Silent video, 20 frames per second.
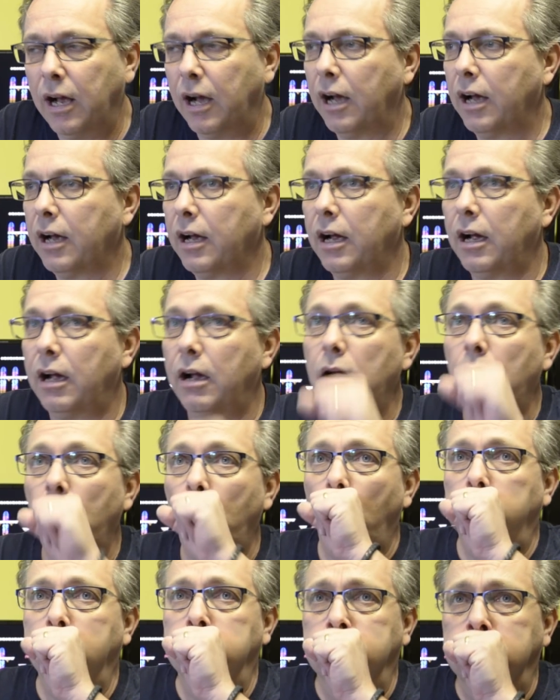
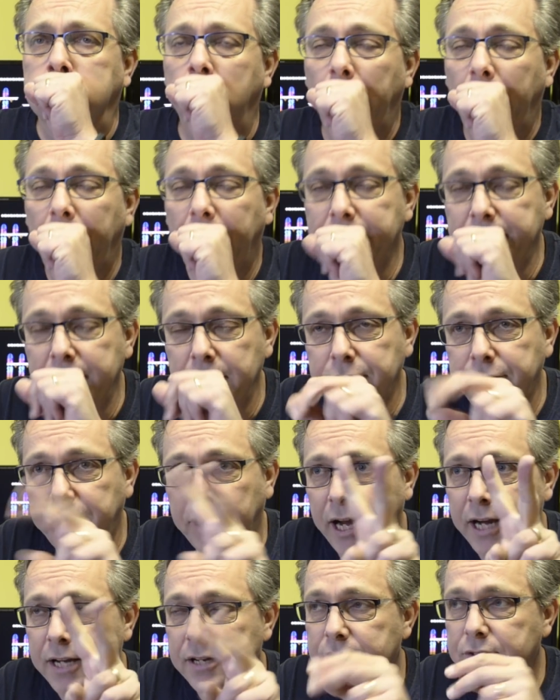I did
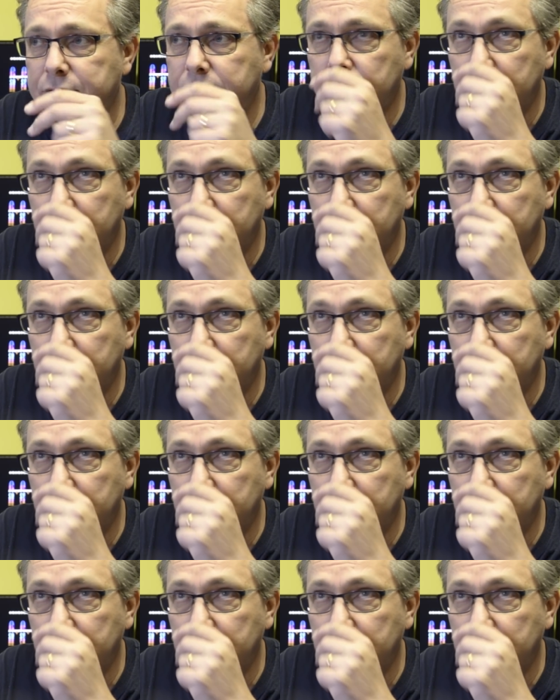find